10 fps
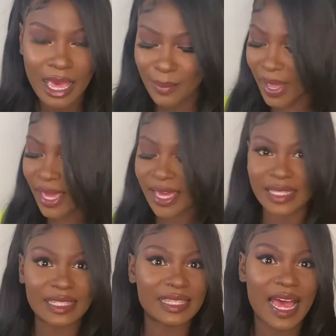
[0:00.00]
My hair
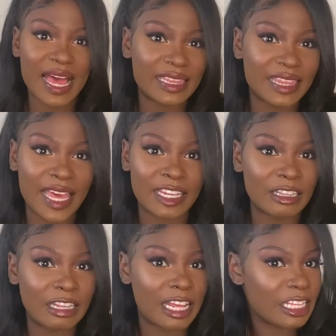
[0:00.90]
is not that
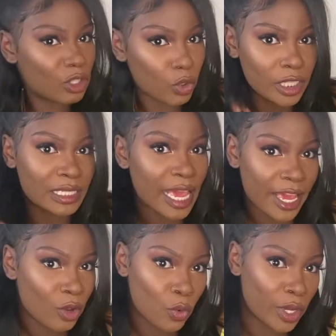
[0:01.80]
is gonna
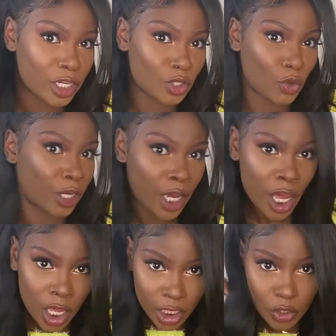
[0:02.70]
tangle and it's gonna
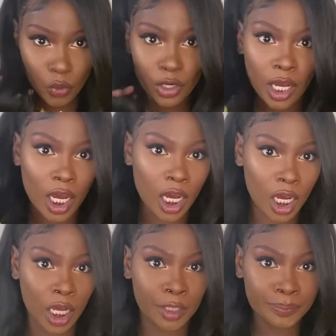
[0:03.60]
it's gonna
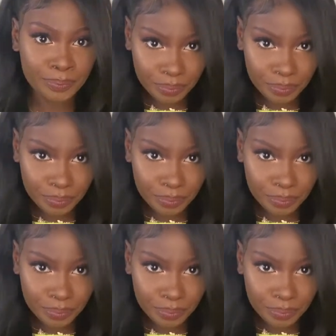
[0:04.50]
uh